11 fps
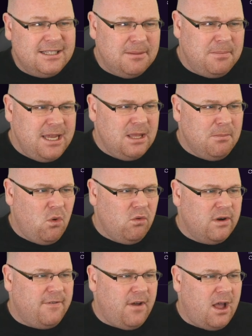to be the more
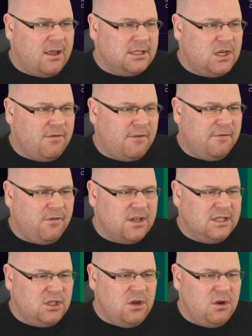advanced of a
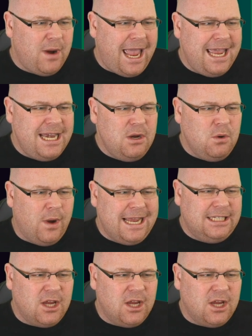front two anyway.